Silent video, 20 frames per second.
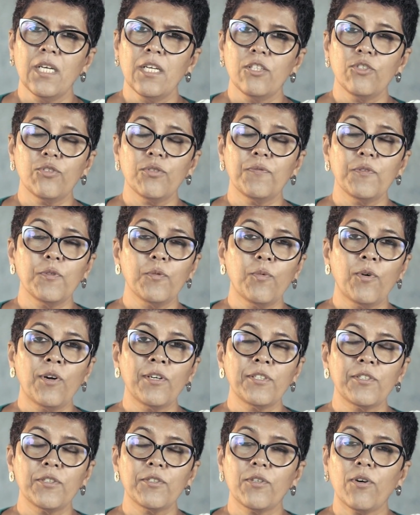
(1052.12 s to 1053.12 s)
So if you
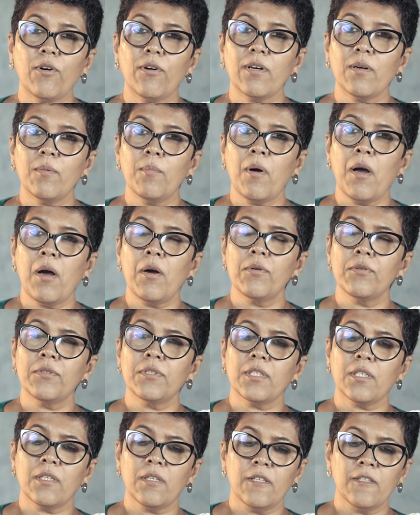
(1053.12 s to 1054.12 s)
want to talk
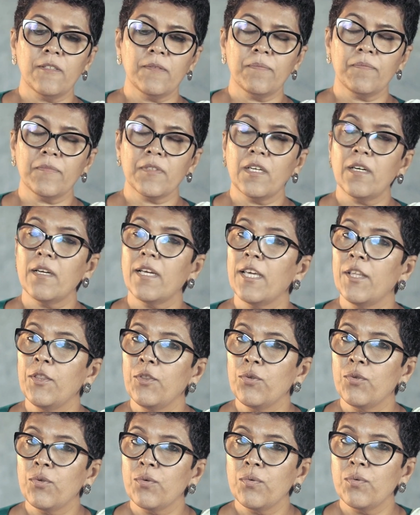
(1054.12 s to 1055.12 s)
about a
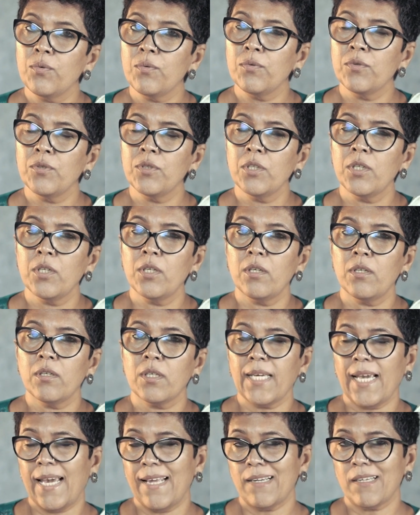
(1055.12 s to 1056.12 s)
Hindu
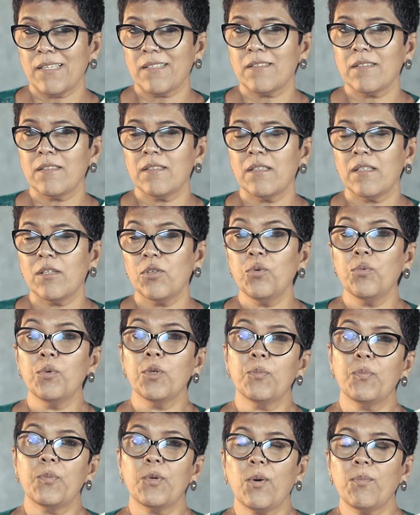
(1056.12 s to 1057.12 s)
character, you
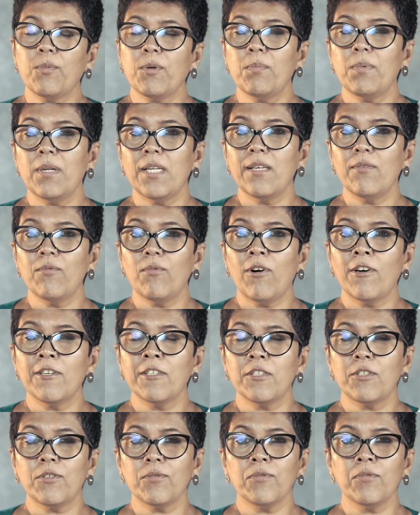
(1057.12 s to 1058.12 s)
would probably
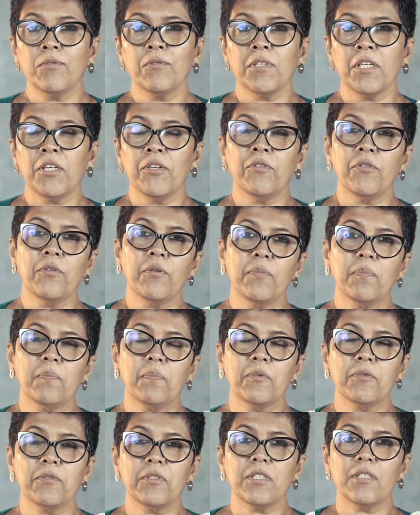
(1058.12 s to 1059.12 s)
want to,
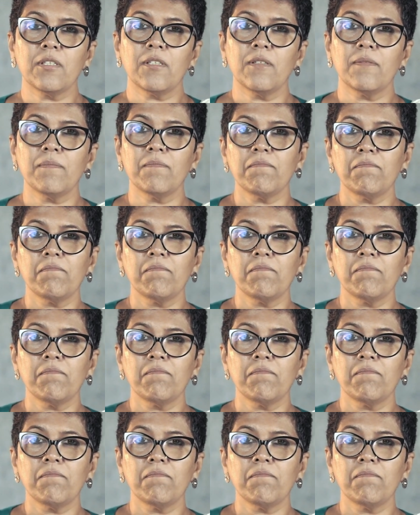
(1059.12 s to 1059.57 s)
put a